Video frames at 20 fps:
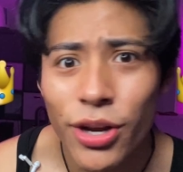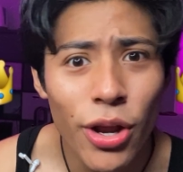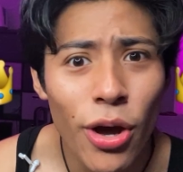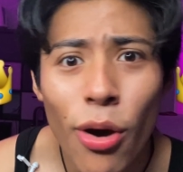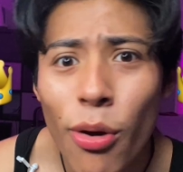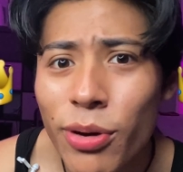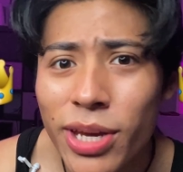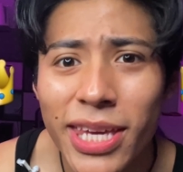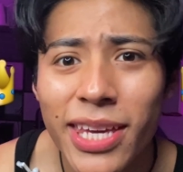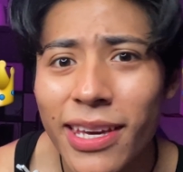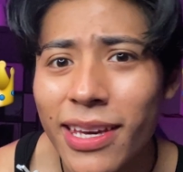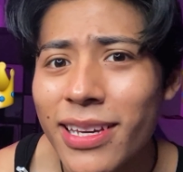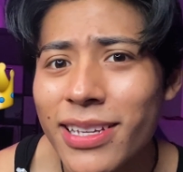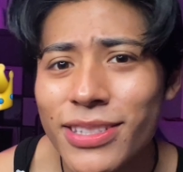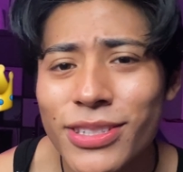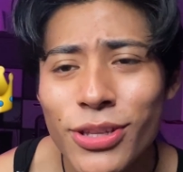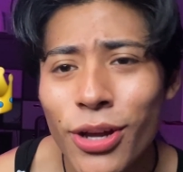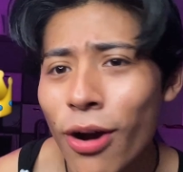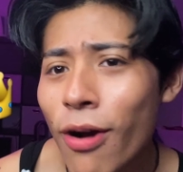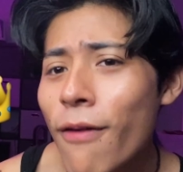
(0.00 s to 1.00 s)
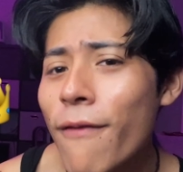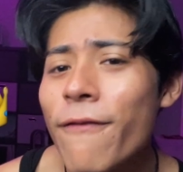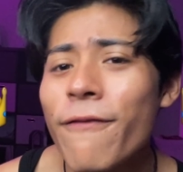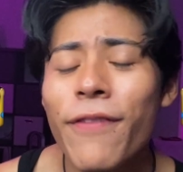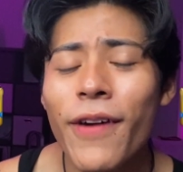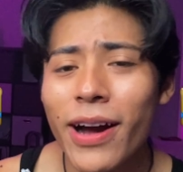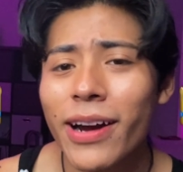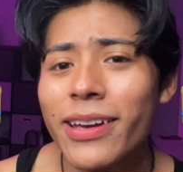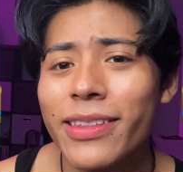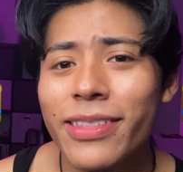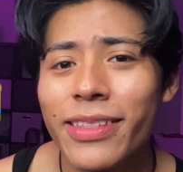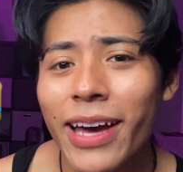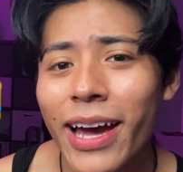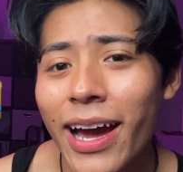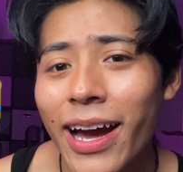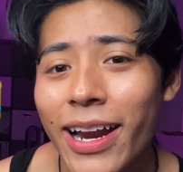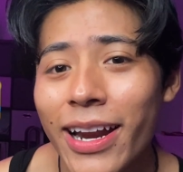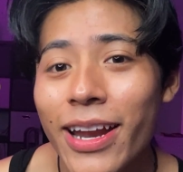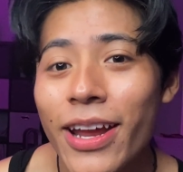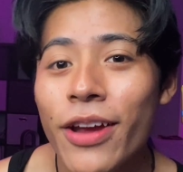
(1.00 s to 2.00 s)
No, kings, no, fuck
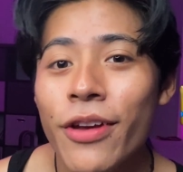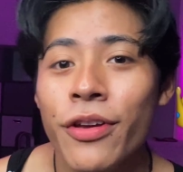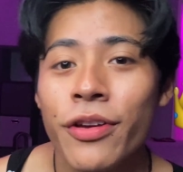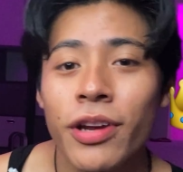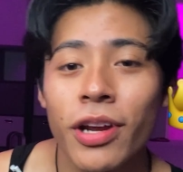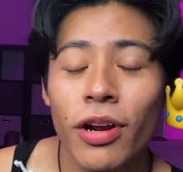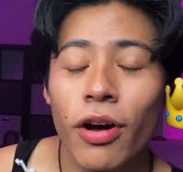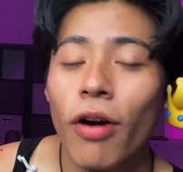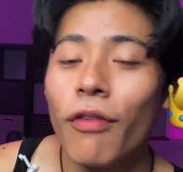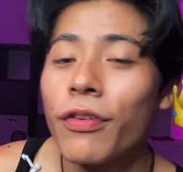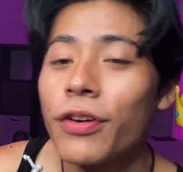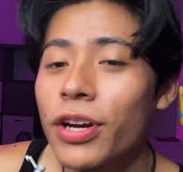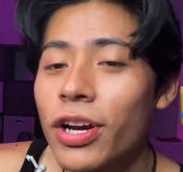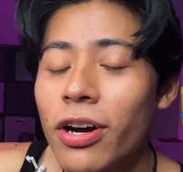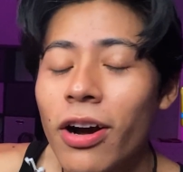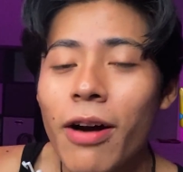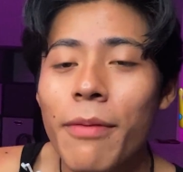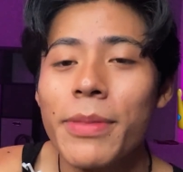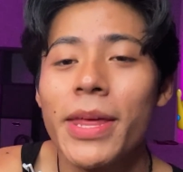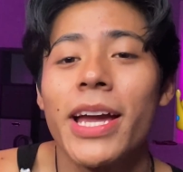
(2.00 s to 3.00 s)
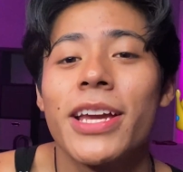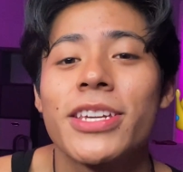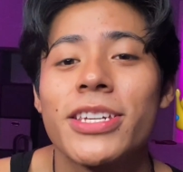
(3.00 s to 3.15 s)
that. You're gonna overcome that